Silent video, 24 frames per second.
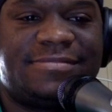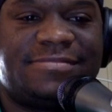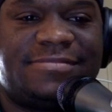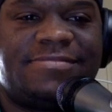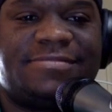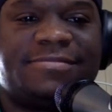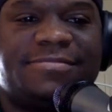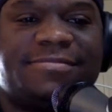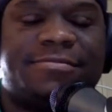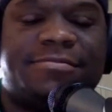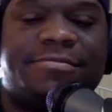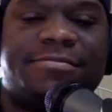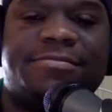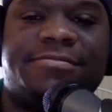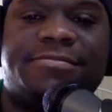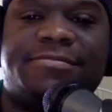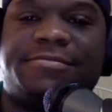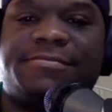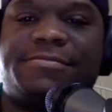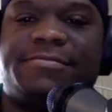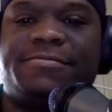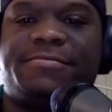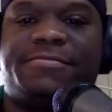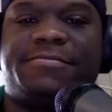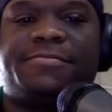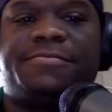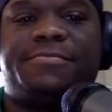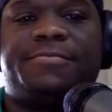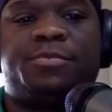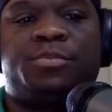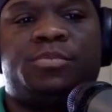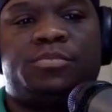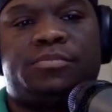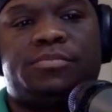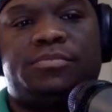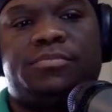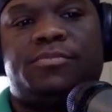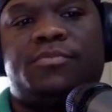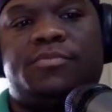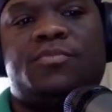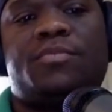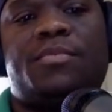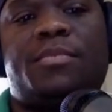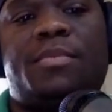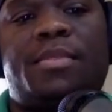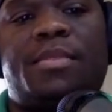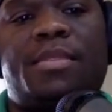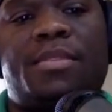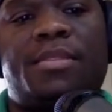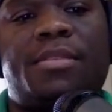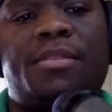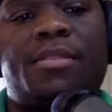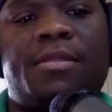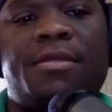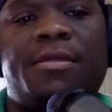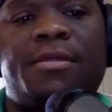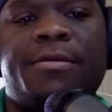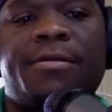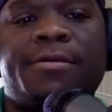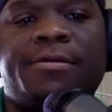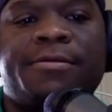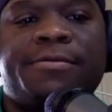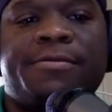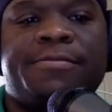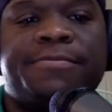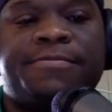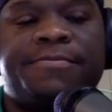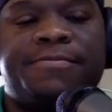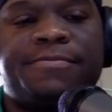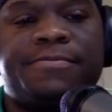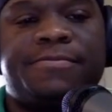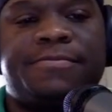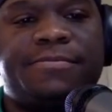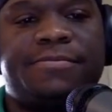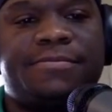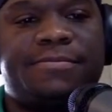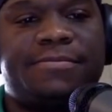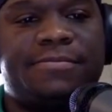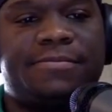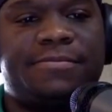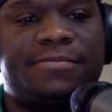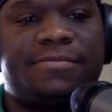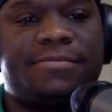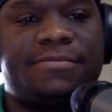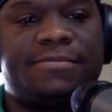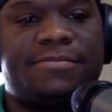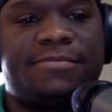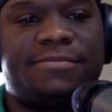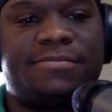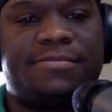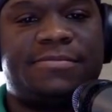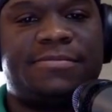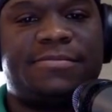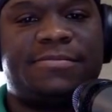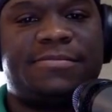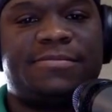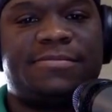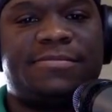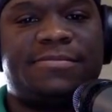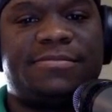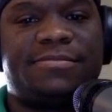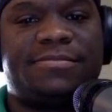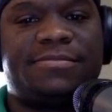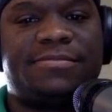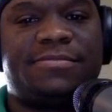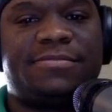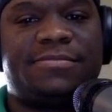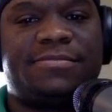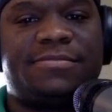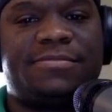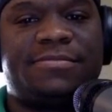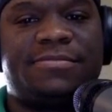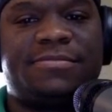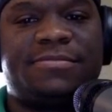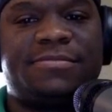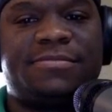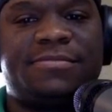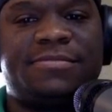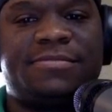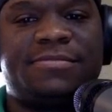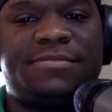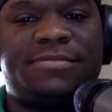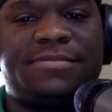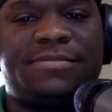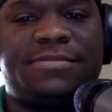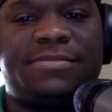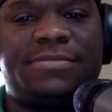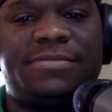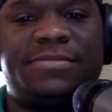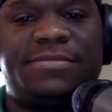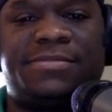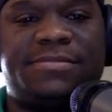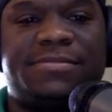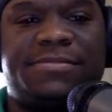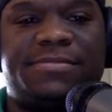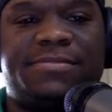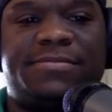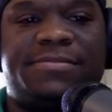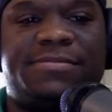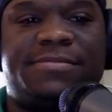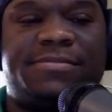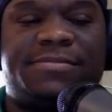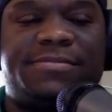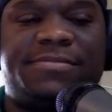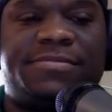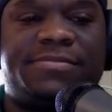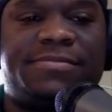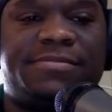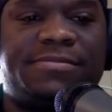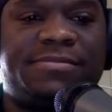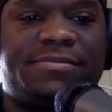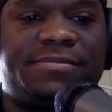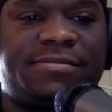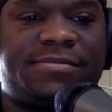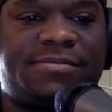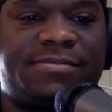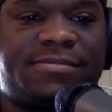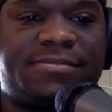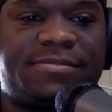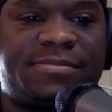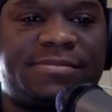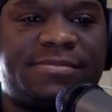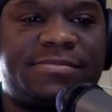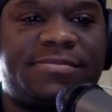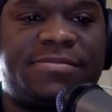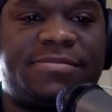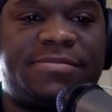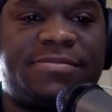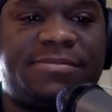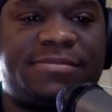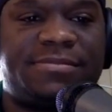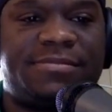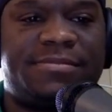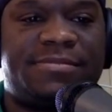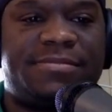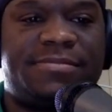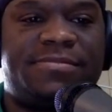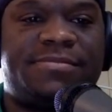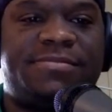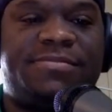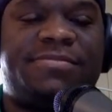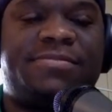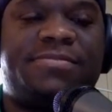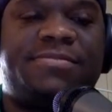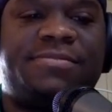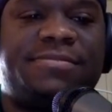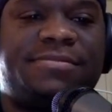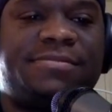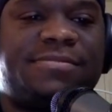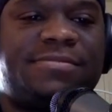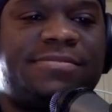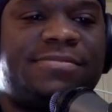No words are spoken by the person on screen.